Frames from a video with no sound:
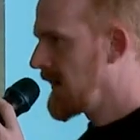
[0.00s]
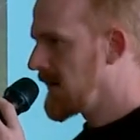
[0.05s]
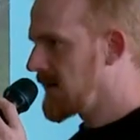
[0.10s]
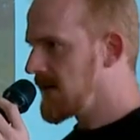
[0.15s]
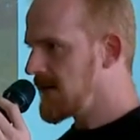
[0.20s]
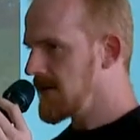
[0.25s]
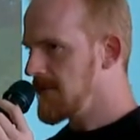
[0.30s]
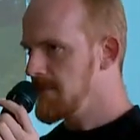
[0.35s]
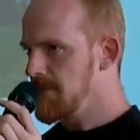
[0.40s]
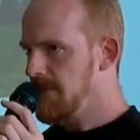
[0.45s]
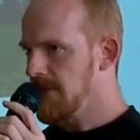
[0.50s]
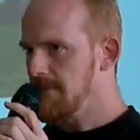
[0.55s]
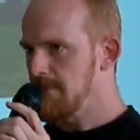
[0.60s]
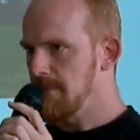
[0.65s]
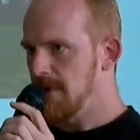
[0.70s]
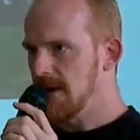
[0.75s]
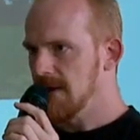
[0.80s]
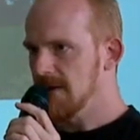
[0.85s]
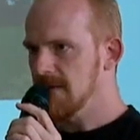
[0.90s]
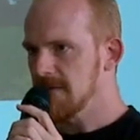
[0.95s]

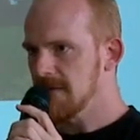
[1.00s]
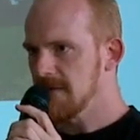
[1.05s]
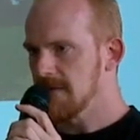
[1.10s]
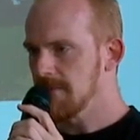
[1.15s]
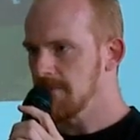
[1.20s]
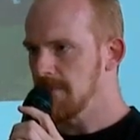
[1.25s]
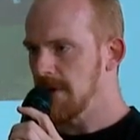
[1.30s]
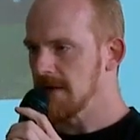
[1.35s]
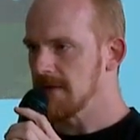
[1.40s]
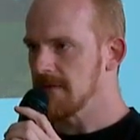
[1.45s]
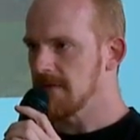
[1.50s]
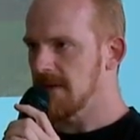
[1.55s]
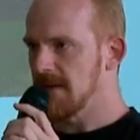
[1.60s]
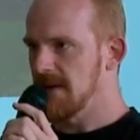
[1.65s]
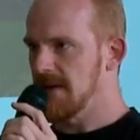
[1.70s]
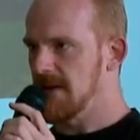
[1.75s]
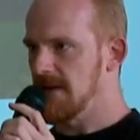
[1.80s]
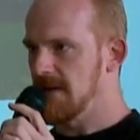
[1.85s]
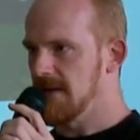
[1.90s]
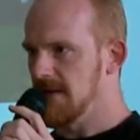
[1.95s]
but
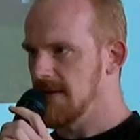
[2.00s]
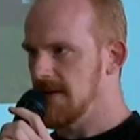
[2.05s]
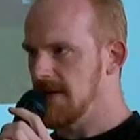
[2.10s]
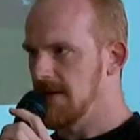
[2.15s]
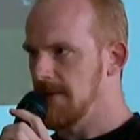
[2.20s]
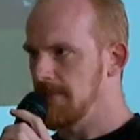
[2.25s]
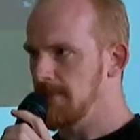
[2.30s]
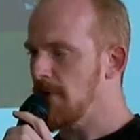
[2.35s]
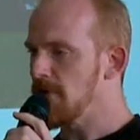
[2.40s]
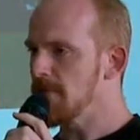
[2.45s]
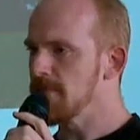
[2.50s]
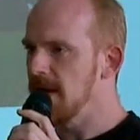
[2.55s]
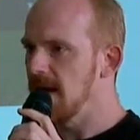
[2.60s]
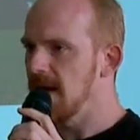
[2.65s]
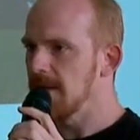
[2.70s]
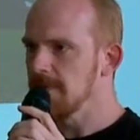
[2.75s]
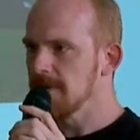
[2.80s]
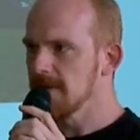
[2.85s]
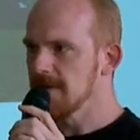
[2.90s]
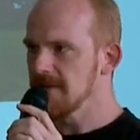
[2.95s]
a
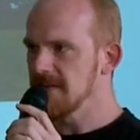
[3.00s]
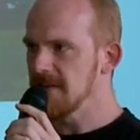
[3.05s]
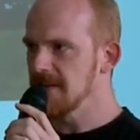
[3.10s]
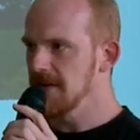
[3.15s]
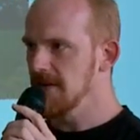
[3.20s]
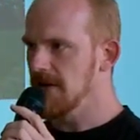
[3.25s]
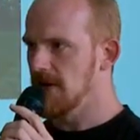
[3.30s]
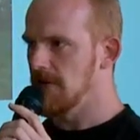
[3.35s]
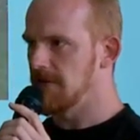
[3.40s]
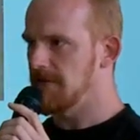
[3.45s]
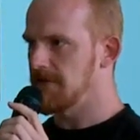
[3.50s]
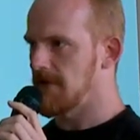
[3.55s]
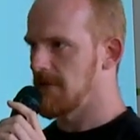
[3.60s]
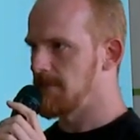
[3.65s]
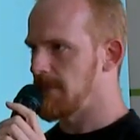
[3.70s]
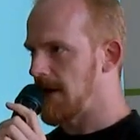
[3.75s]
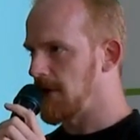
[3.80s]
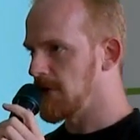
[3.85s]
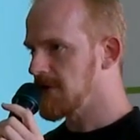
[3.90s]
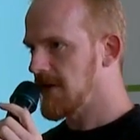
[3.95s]
permeability of
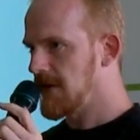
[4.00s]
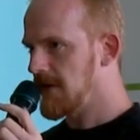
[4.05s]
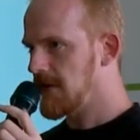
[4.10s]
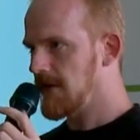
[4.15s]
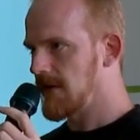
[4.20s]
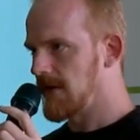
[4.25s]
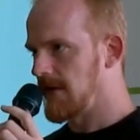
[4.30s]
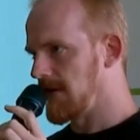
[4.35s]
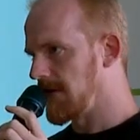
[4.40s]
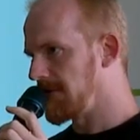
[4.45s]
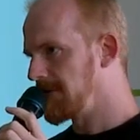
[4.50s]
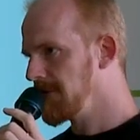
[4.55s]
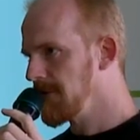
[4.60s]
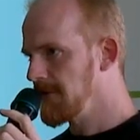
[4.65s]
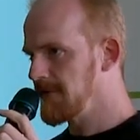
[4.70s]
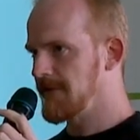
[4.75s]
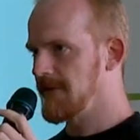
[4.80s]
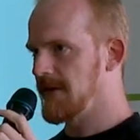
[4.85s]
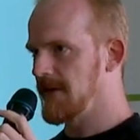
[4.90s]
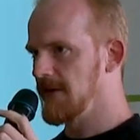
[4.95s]
about
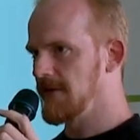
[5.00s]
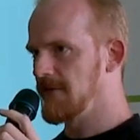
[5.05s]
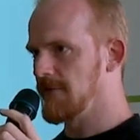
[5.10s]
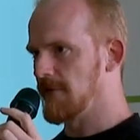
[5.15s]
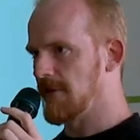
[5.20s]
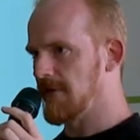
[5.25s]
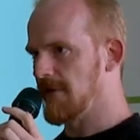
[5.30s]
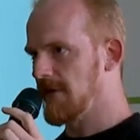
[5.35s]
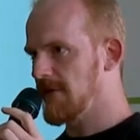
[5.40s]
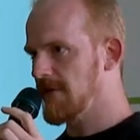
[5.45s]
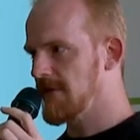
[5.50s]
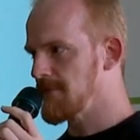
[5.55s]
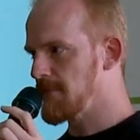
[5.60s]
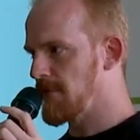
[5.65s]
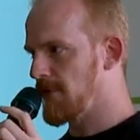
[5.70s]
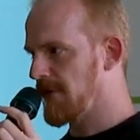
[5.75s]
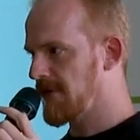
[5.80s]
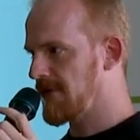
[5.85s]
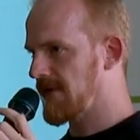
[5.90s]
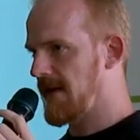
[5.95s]
50 to
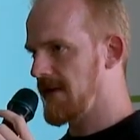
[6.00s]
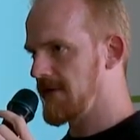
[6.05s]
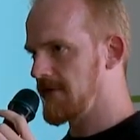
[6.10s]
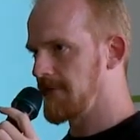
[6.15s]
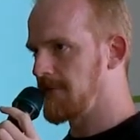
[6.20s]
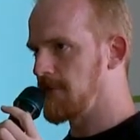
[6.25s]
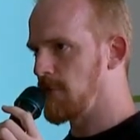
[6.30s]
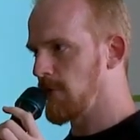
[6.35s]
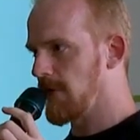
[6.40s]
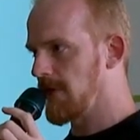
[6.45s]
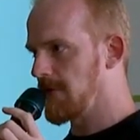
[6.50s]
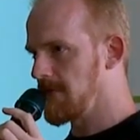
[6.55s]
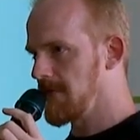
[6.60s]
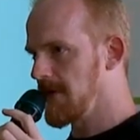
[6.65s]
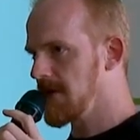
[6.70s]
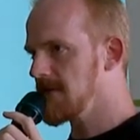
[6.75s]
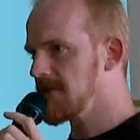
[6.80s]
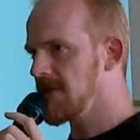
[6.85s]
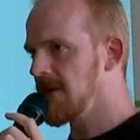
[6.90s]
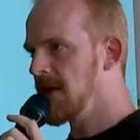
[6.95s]
60% for the
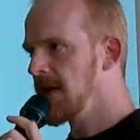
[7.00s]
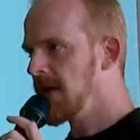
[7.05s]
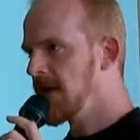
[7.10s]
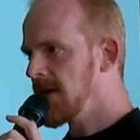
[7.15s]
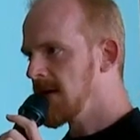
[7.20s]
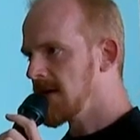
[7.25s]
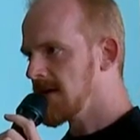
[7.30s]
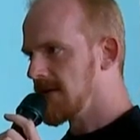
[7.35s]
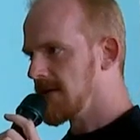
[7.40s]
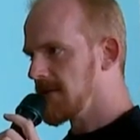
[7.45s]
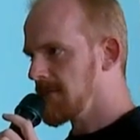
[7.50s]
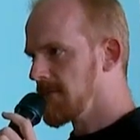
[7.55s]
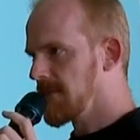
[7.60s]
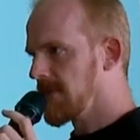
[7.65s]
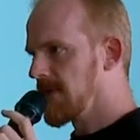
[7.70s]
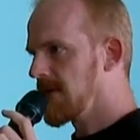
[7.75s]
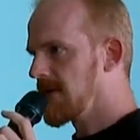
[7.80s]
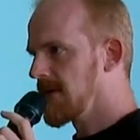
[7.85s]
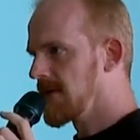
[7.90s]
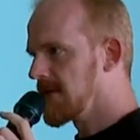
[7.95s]
wind.
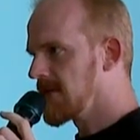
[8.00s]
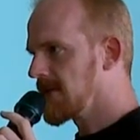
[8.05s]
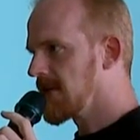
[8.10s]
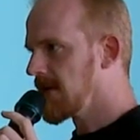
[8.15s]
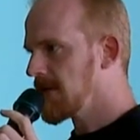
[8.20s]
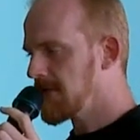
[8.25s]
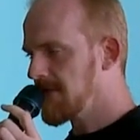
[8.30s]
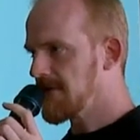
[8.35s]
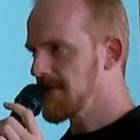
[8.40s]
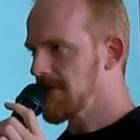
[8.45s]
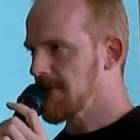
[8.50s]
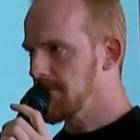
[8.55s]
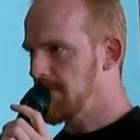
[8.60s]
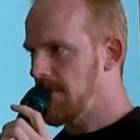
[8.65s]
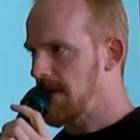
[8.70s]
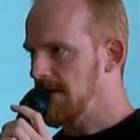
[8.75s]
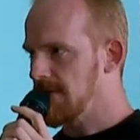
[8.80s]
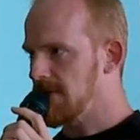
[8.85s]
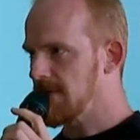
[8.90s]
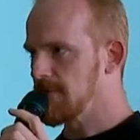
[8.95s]
It gives the
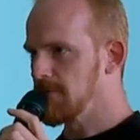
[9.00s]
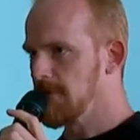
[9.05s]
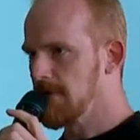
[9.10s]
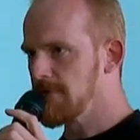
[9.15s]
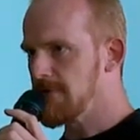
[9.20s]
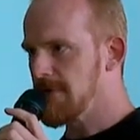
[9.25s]
best wind